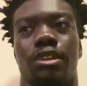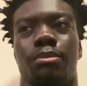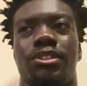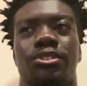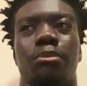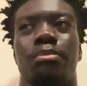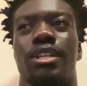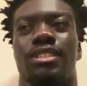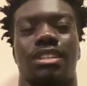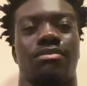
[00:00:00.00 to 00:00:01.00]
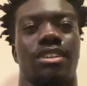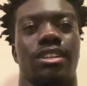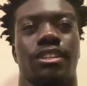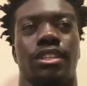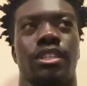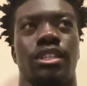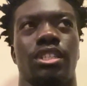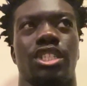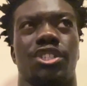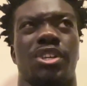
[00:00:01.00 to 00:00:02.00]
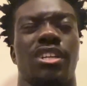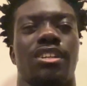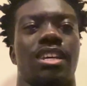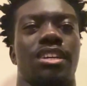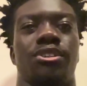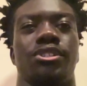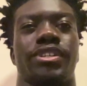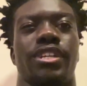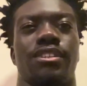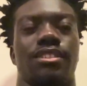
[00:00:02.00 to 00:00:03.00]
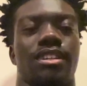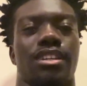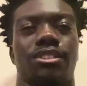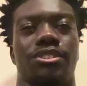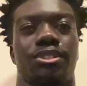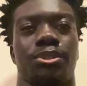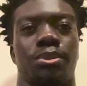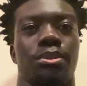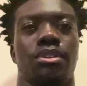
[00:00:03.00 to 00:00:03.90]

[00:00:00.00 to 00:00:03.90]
I mean, it's not bad to have like good trainers. Like I would still